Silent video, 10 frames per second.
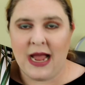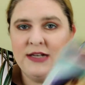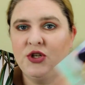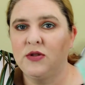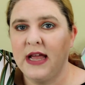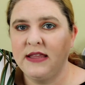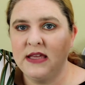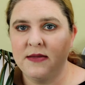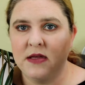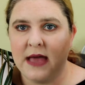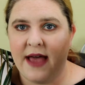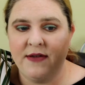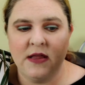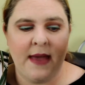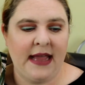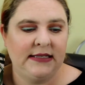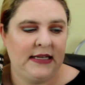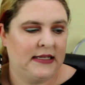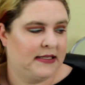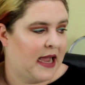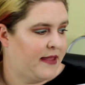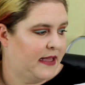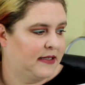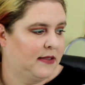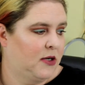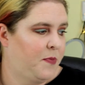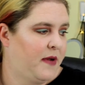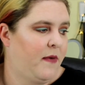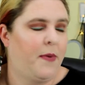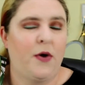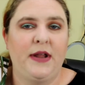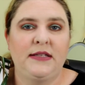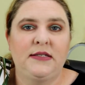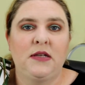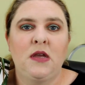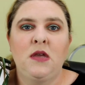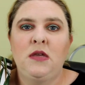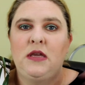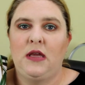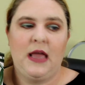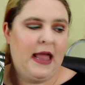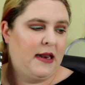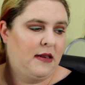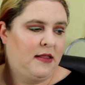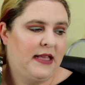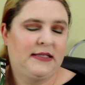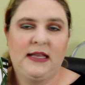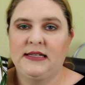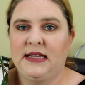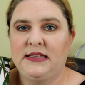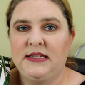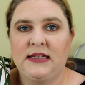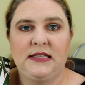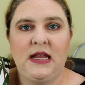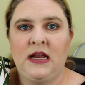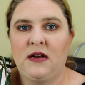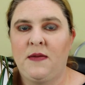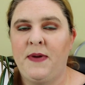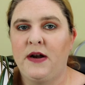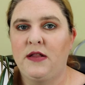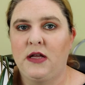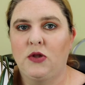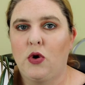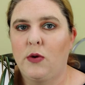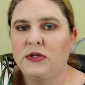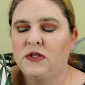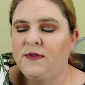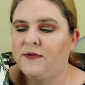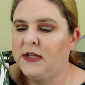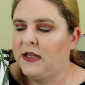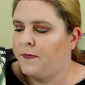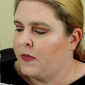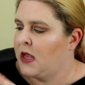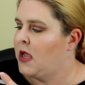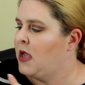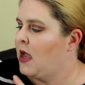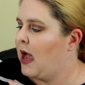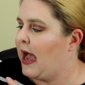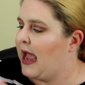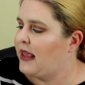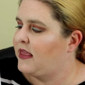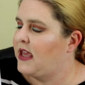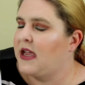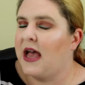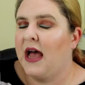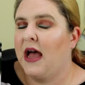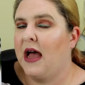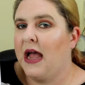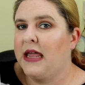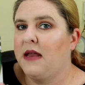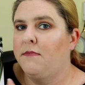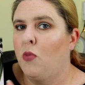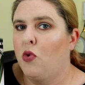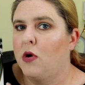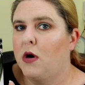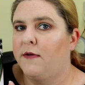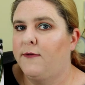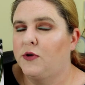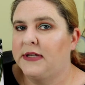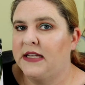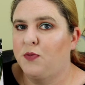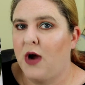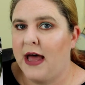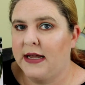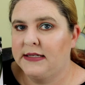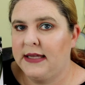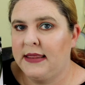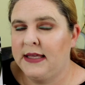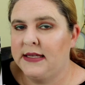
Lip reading: I do like having the magazine inside. That's a little bit of a bonus. And this, like I said, 16 compared to the Allure, which is 15. I think I get more full-size products in